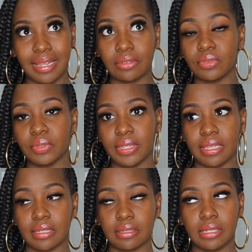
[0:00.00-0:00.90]
I don't know
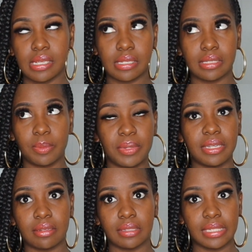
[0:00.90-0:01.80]
yet,
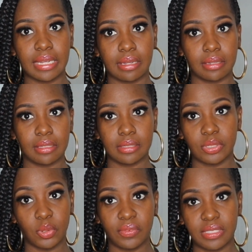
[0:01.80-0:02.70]
depending on how this
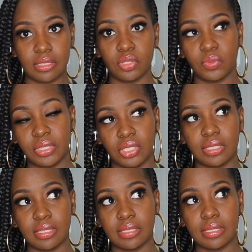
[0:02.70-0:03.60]
COVID
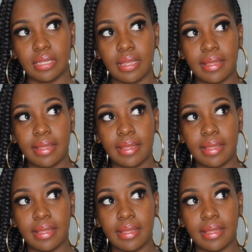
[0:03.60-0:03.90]
situation is.